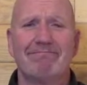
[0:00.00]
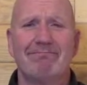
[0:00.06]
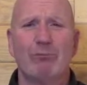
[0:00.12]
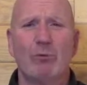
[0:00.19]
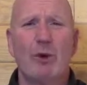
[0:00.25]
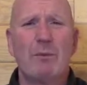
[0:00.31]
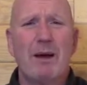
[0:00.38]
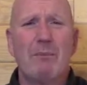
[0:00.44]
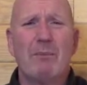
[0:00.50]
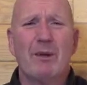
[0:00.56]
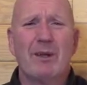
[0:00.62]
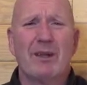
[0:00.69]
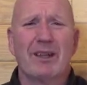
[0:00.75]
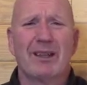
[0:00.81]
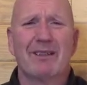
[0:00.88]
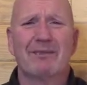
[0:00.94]
What about
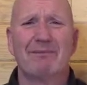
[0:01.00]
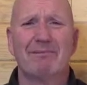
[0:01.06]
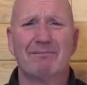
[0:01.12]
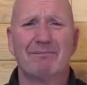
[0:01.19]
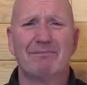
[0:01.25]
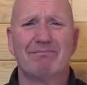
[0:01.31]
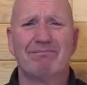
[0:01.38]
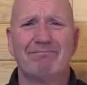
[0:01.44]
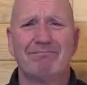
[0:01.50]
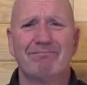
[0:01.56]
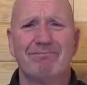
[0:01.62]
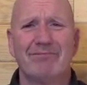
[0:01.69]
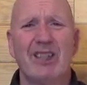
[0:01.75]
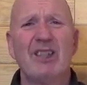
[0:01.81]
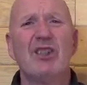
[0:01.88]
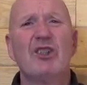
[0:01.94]
bullying?
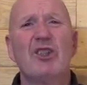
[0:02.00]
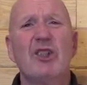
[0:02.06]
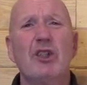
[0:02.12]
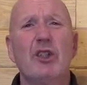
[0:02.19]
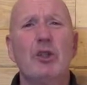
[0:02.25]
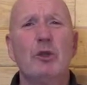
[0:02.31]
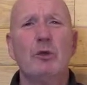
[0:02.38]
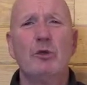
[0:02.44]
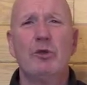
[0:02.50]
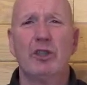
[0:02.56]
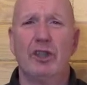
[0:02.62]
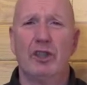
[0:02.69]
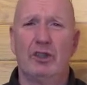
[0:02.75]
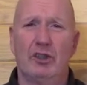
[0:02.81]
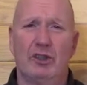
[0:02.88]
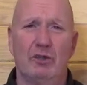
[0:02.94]
This is a huge
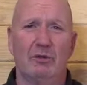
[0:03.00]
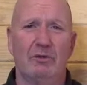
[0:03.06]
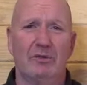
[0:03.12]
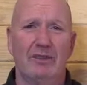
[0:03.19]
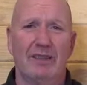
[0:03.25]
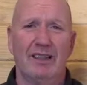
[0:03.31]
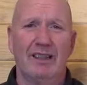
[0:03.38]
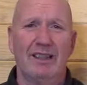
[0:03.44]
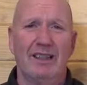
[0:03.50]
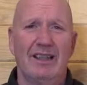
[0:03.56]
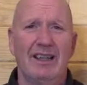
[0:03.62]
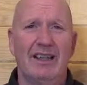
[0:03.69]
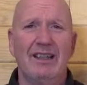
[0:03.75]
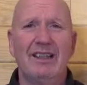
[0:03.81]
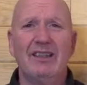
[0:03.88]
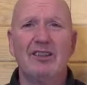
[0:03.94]
issue
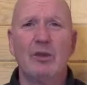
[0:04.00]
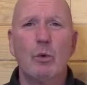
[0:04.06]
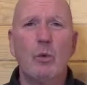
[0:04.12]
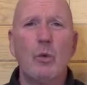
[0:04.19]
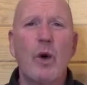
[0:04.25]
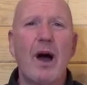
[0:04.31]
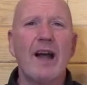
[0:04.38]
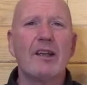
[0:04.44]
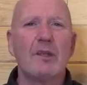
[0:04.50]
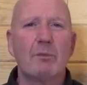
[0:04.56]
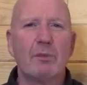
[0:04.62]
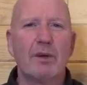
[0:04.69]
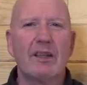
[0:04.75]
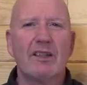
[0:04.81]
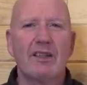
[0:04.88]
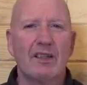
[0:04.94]
and leads to
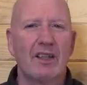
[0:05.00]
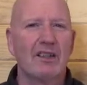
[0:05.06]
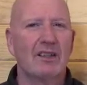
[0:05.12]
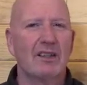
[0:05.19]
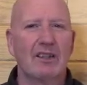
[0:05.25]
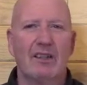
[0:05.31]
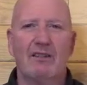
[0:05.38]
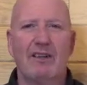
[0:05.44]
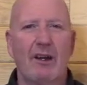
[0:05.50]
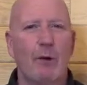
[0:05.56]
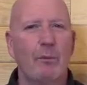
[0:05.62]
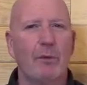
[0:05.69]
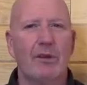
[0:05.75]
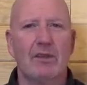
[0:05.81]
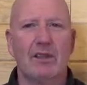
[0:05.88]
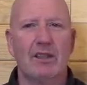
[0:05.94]
widespread sense of
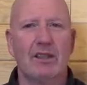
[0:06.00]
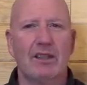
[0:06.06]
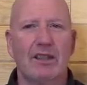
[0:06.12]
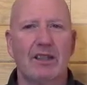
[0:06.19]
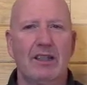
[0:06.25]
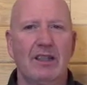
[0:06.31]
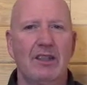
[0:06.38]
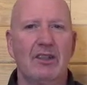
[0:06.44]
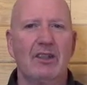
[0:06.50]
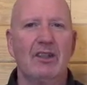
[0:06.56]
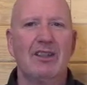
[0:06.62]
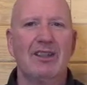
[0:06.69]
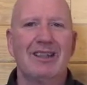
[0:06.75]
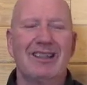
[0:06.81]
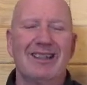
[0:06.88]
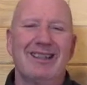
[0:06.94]
helplessness in kids
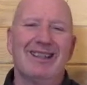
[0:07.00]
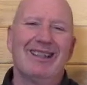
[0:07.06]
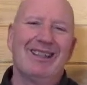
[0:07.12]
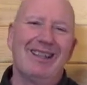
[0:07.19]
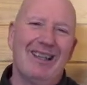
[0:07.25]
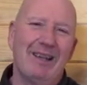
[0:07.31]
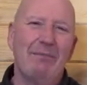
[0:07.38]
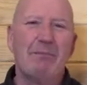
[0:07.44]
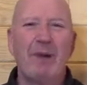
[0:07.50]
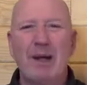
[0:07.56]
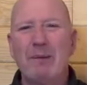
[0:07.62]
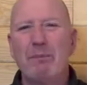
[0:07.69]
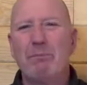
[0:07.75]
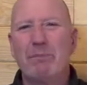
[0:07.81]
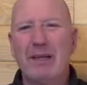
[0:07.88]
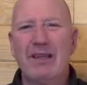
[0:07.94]
and
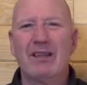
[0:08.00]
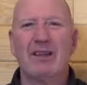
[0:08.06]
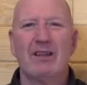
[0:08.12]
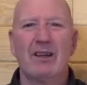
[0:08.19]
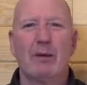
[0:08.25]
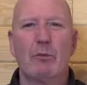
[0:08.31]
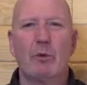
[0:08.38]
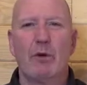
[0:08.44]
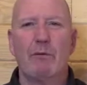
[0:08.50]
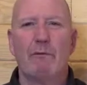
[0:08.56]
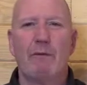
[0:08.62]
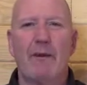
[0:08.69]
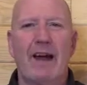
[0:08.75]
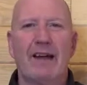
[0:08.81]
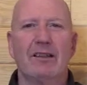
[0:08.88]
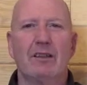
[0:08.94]
might be the #1
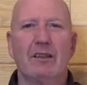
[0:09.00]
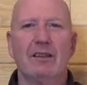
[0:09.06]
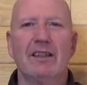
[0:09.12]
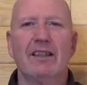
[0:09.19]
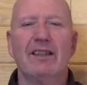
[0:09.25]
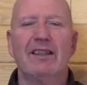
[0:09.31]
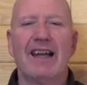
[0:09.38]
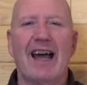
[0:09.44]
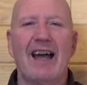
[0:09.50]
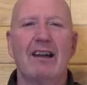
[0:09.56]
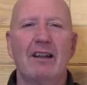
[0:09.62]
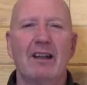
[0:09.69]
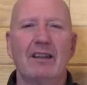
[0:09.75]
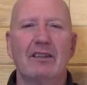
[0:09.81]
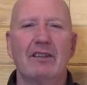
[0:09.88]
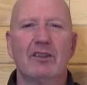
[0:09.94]
factor leading to
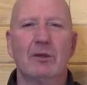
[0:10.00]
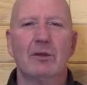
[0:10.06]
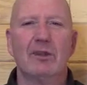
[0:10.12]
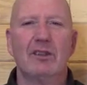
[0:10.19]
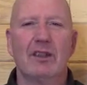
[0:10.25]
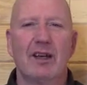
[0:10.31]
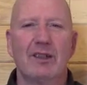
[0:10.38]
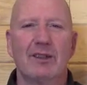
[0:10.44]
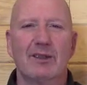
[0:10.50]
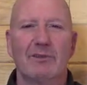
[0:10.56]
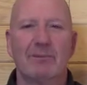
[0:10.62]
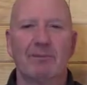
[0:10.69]
adolescent suicides.